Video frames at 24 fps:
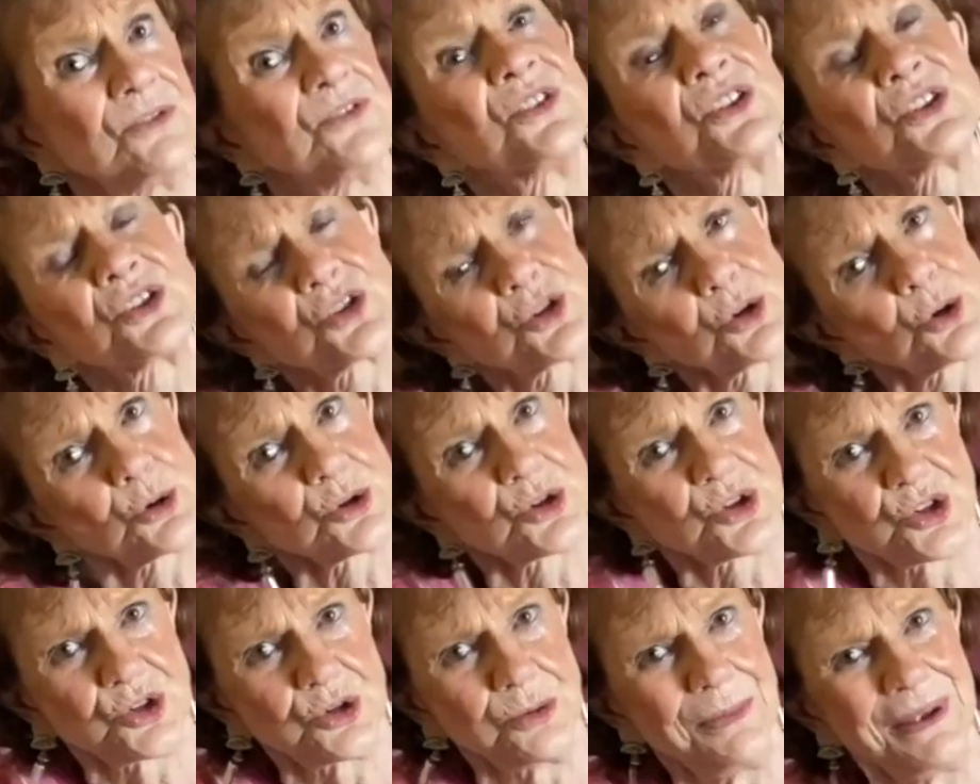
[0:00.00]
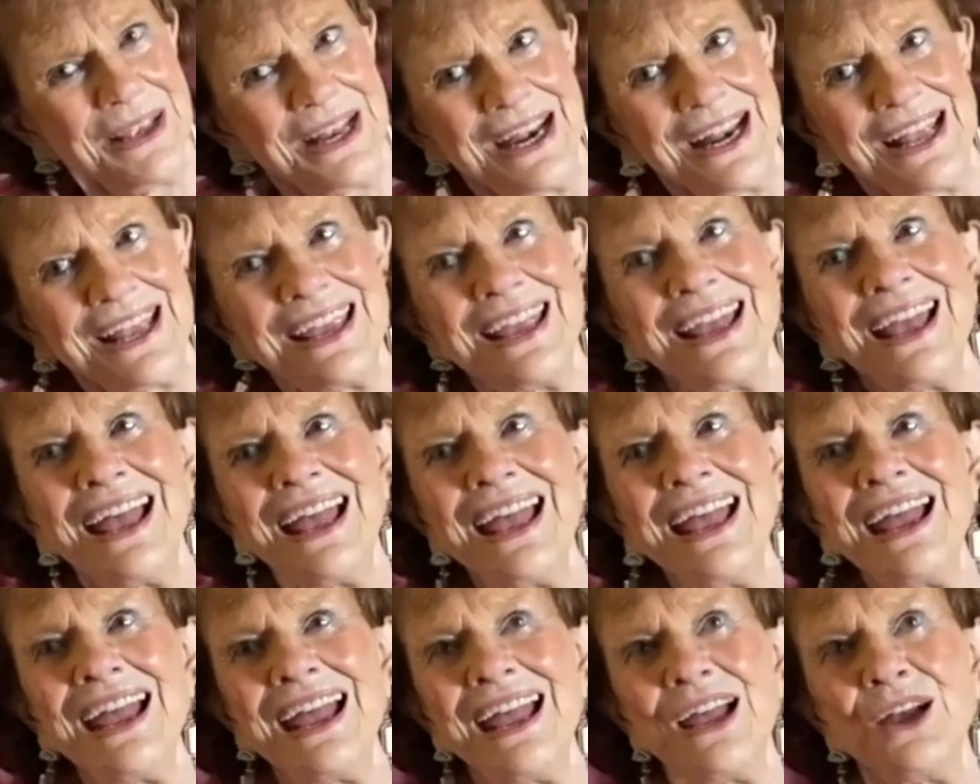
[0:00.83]
the search committee,
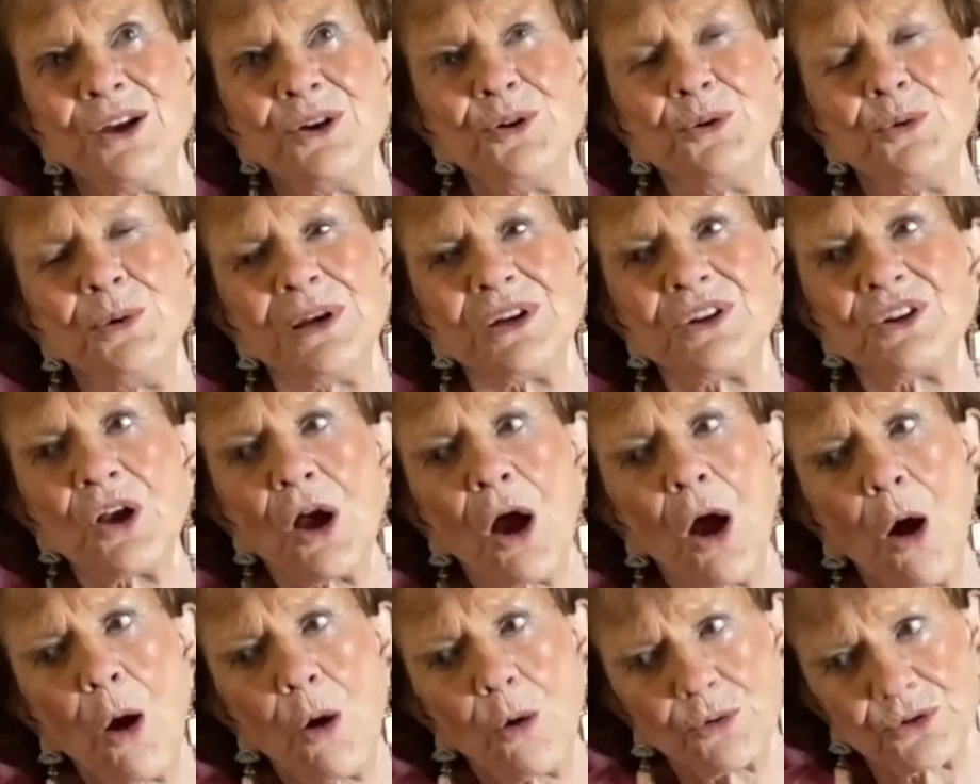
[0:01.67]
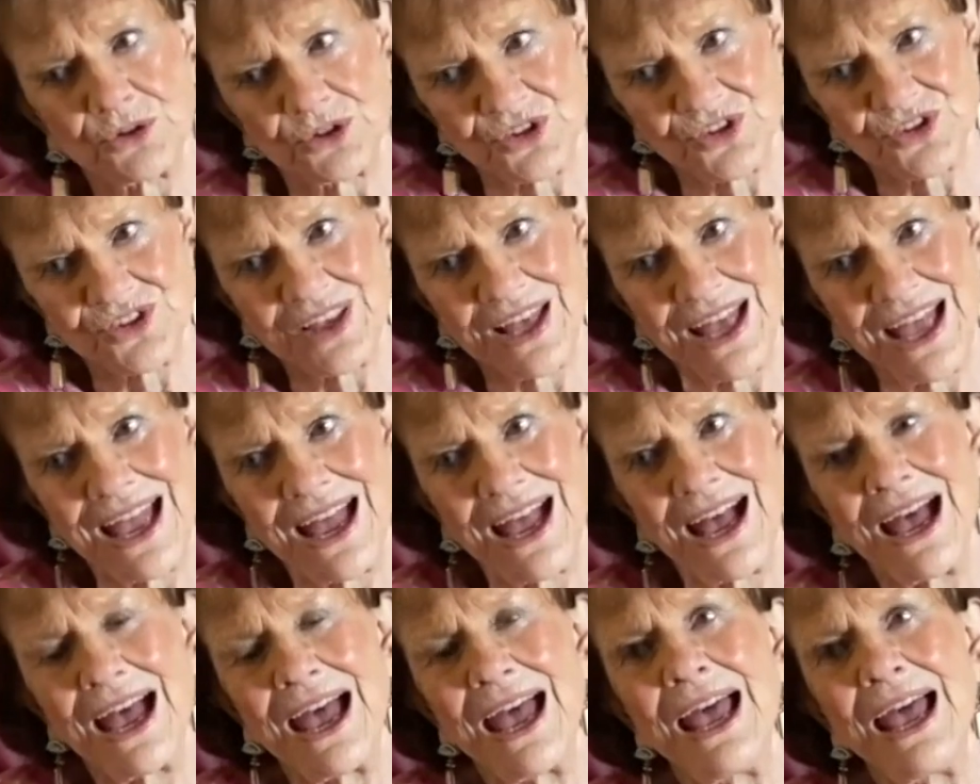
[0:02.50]
who had called us there.